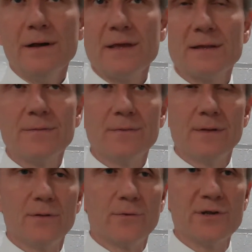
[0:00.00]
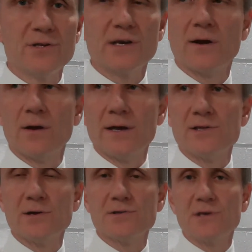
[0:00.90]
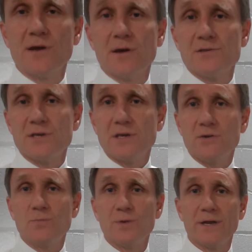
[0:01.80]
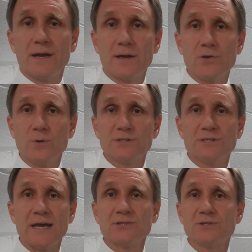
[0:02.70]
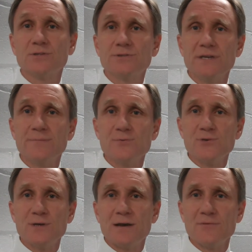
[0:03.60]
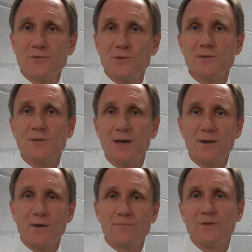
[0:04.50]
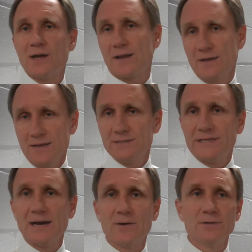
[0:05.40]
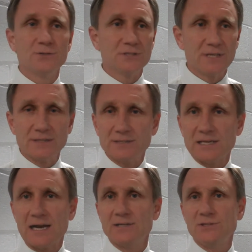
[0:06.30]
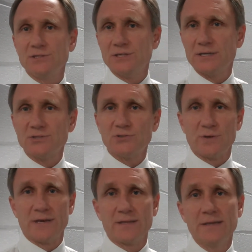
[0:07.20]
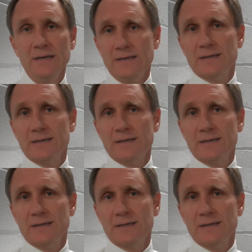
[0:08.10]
Well, I think the reason Caroline's there is Caroline's a kid who played on a U.S. national team. She obviously has got an awful lot of talent. She's got size. She's got strength.